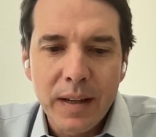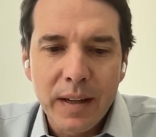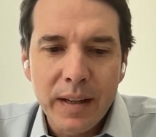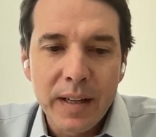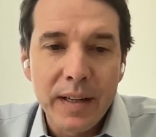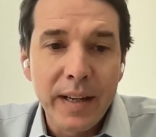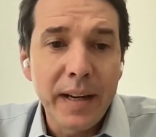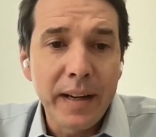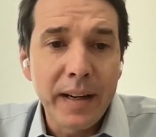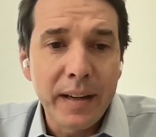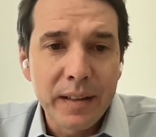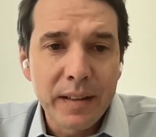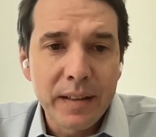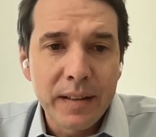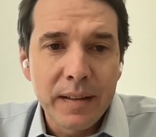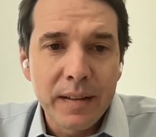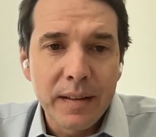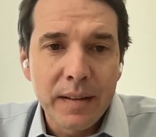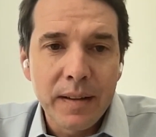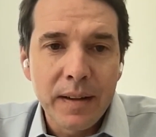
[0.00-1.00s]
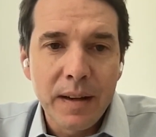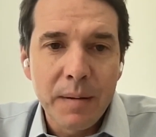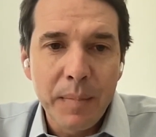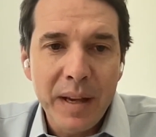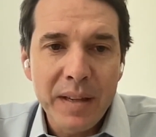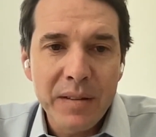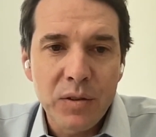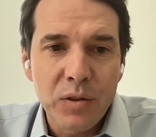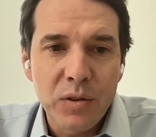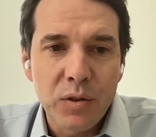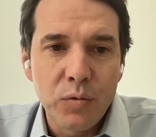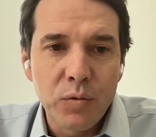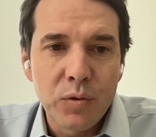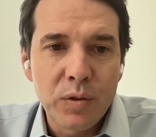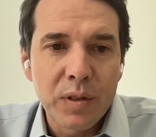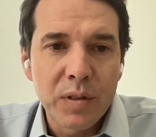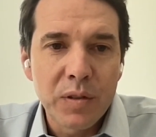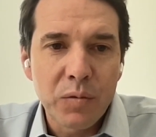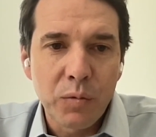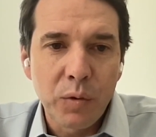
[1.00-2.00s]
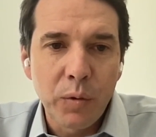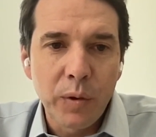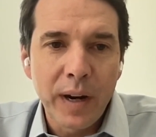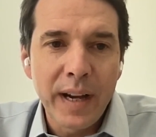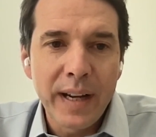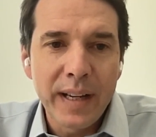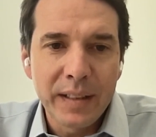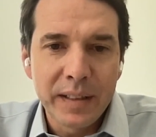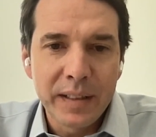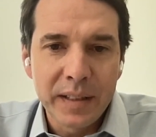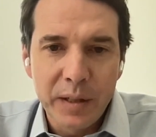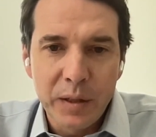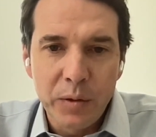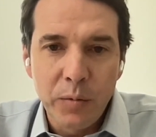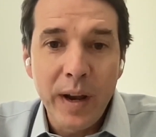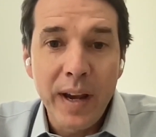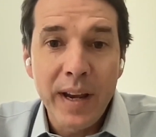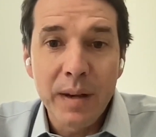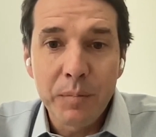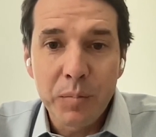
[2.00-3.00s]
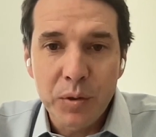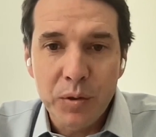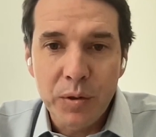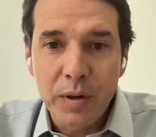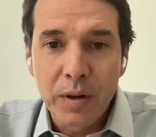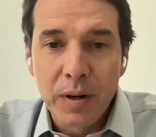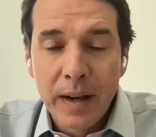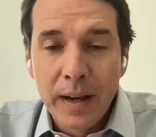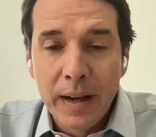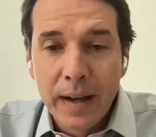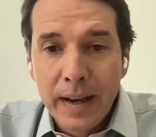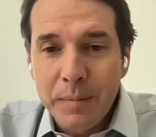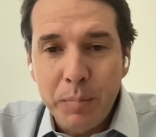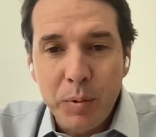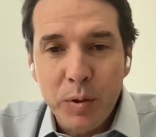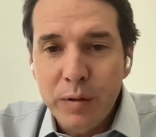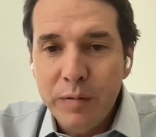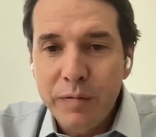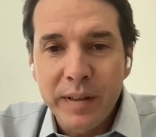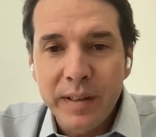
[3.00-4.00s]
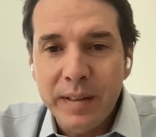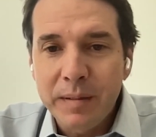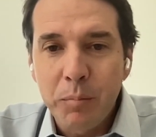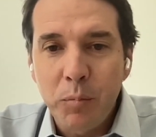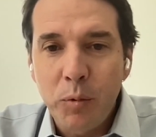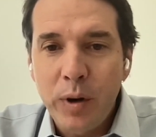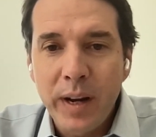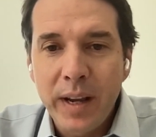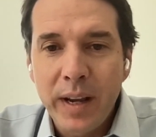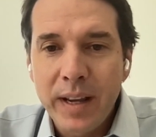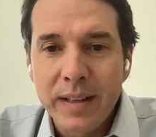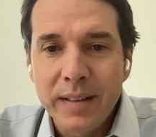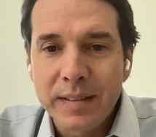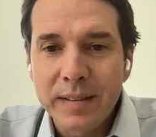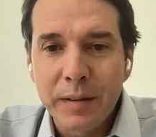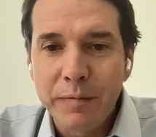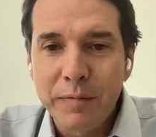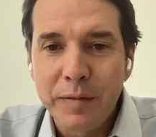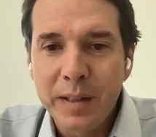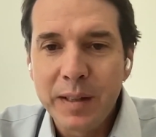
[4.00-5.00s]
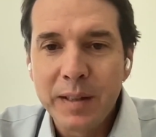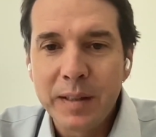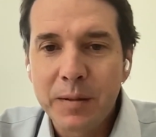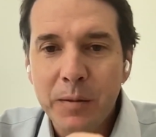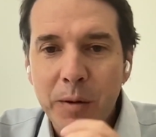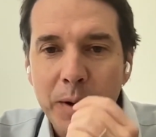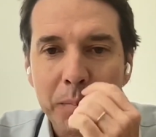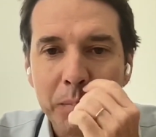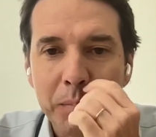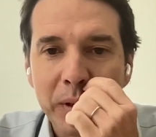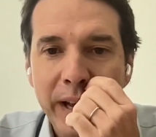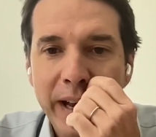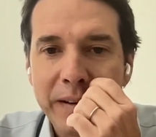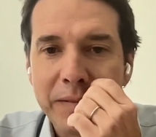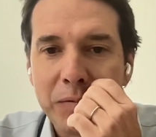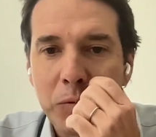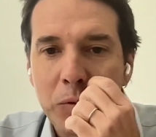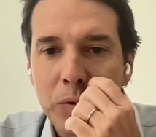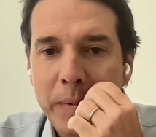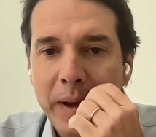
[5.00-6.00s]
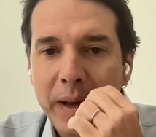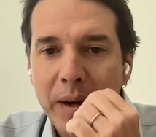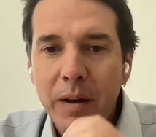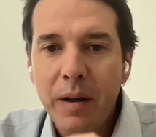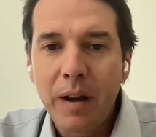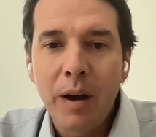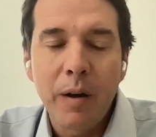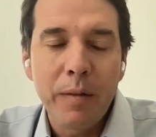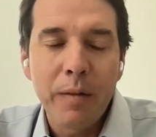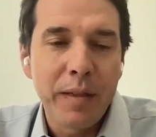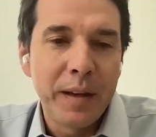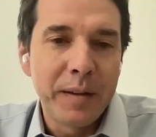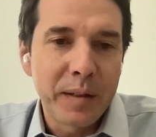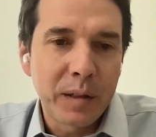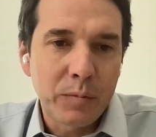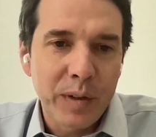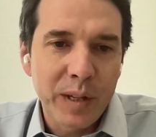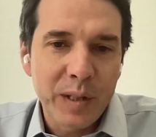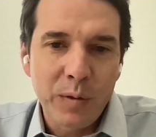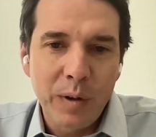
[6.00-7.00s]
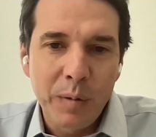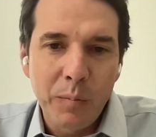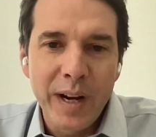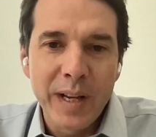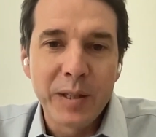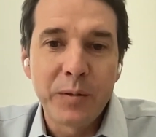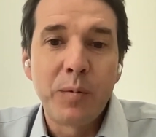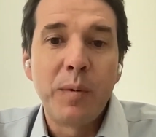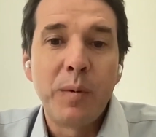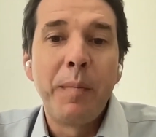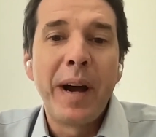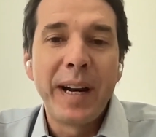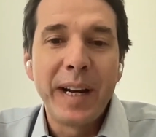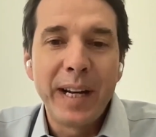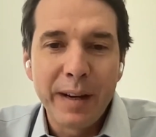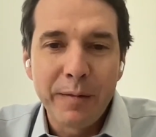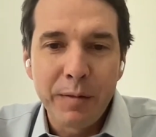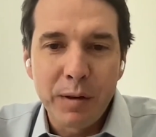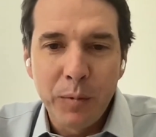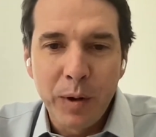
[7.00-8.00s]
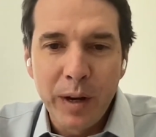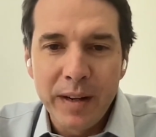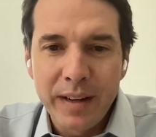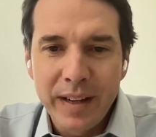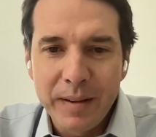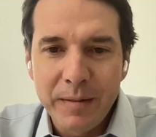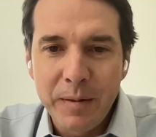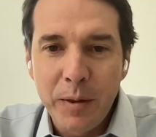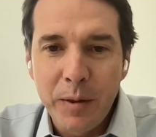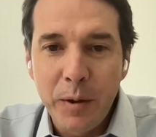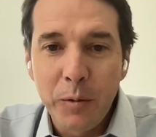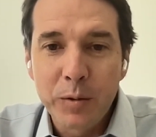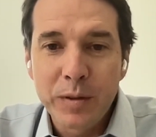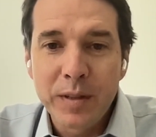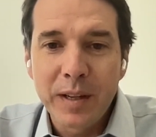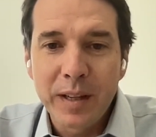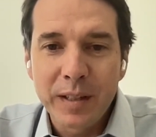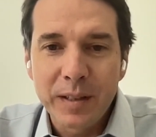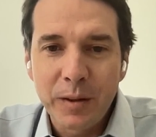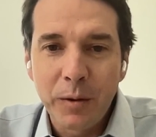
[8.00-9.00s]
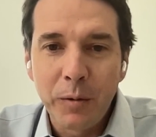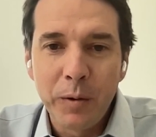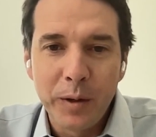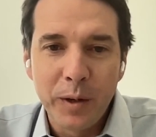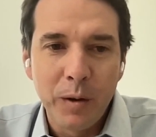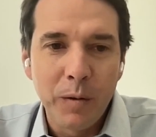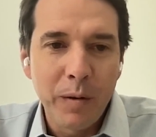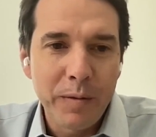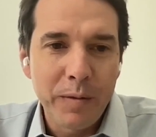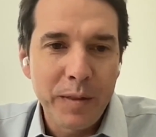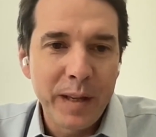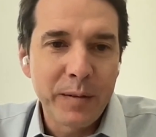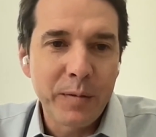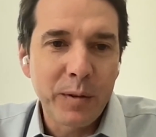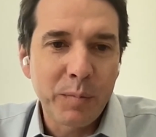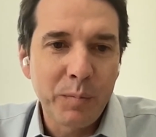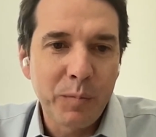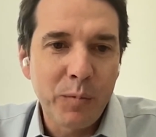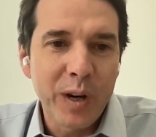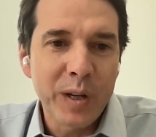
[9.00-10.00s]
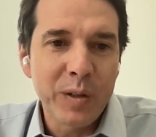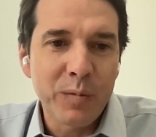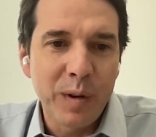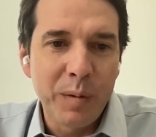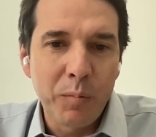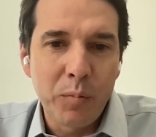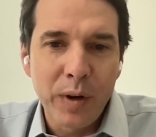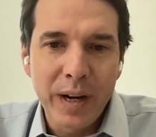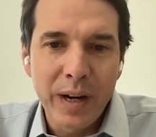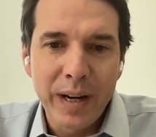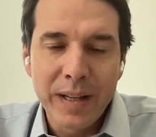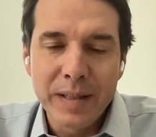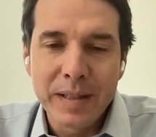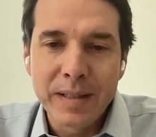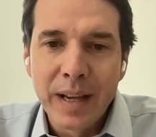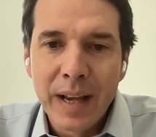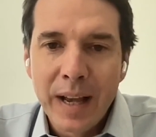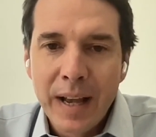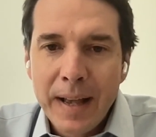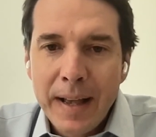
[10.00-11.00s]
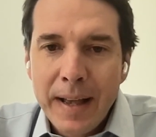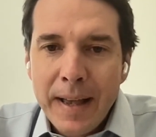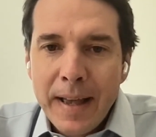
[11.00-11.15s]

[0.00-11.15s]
Connecticut, Massachusetts, Rhode Island, and New Hampshire. It's a perfect brand to fit into our platform at Authentic Restaurant Brands. Reminding everyone and those that don't know, Authentic Restaurant Brands